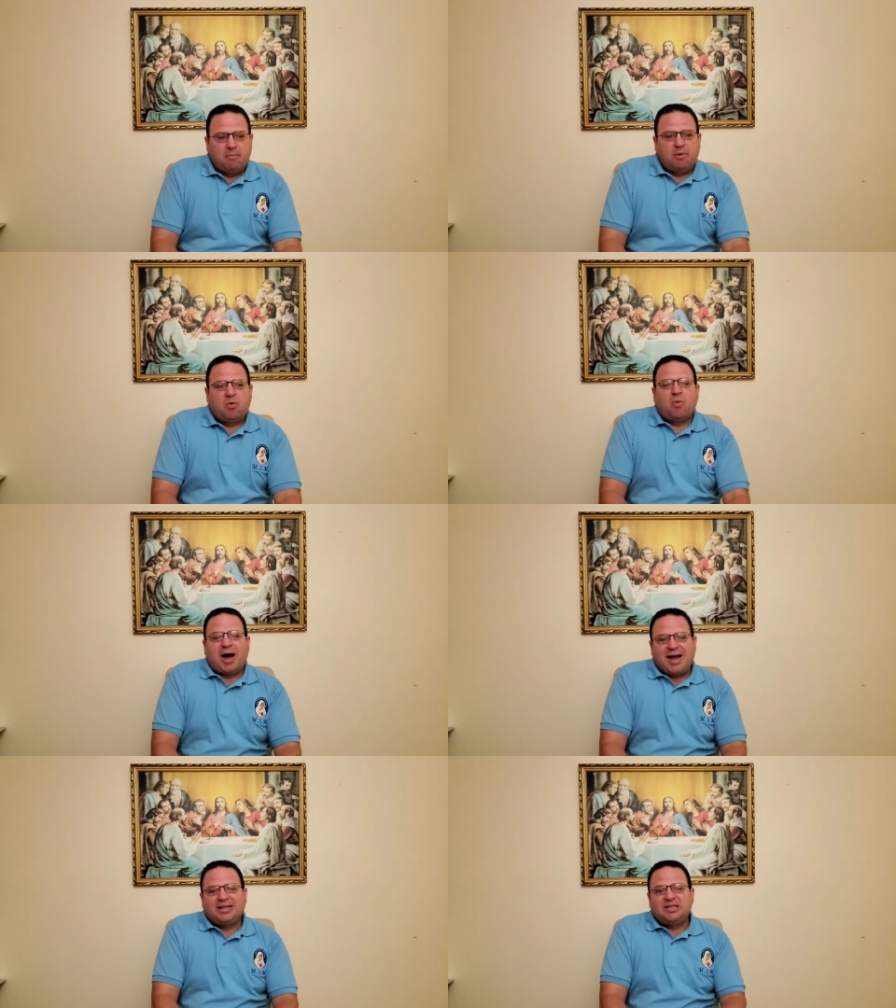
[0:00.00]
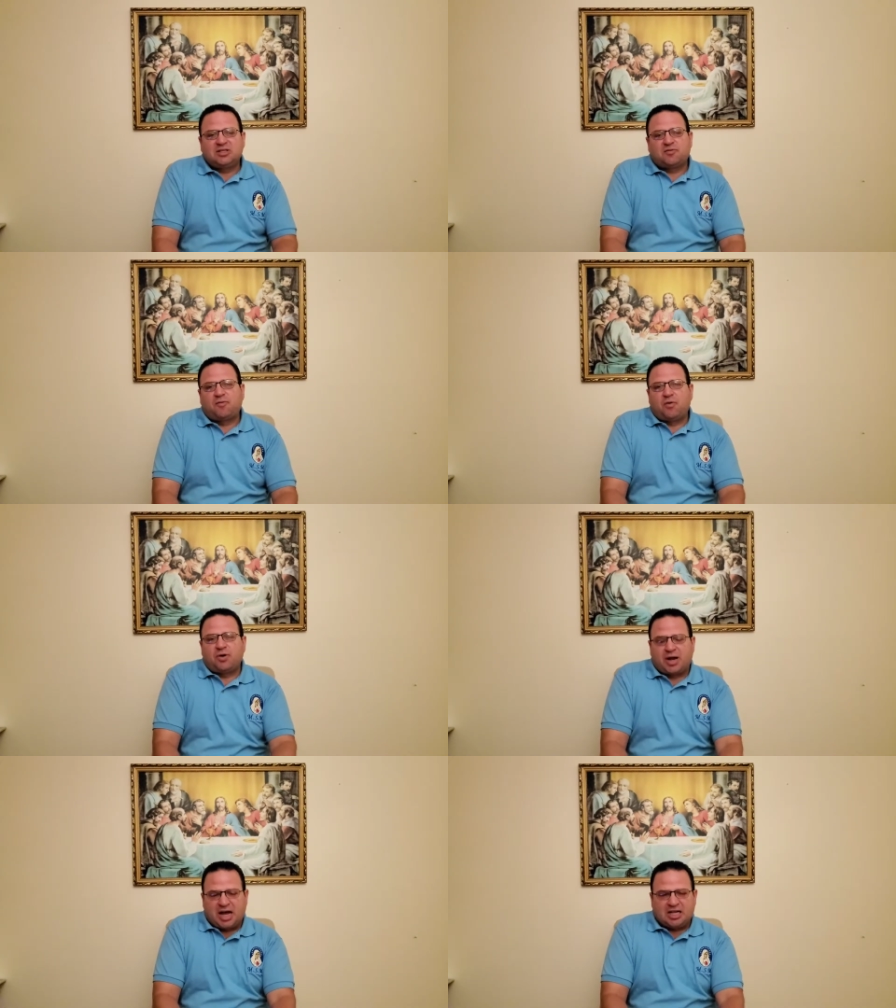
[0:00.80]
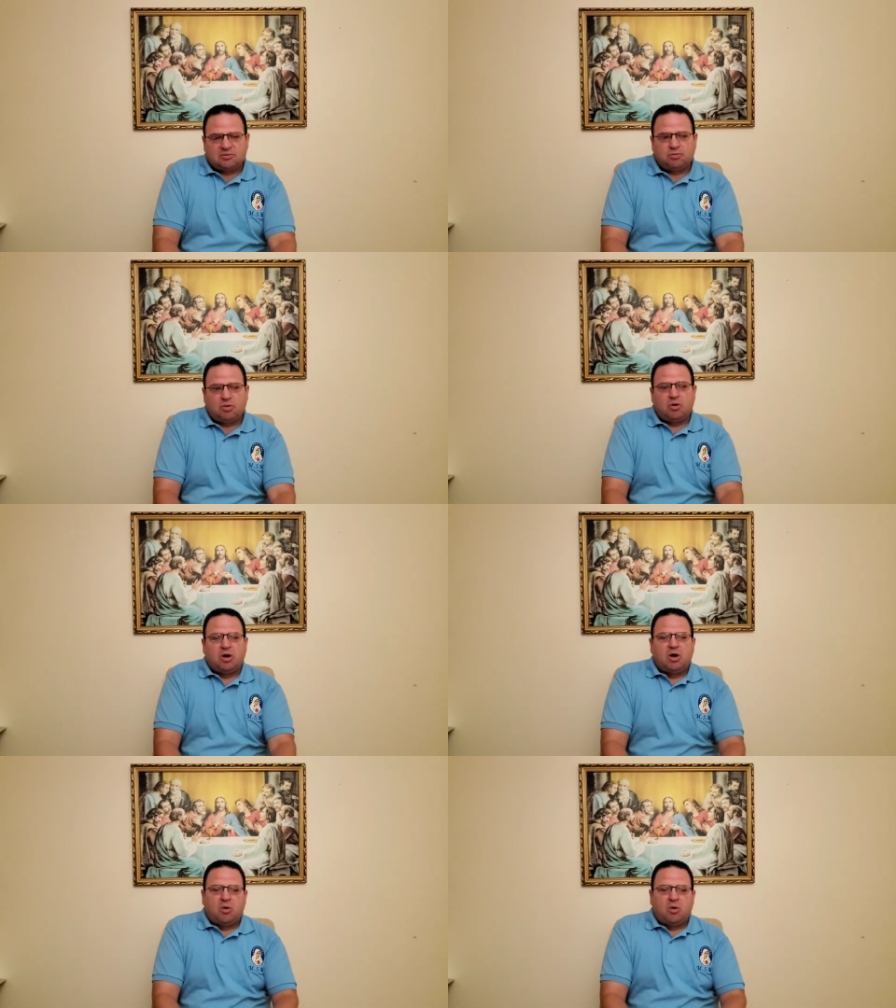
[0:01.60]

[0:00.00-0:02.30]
But why these four gospel?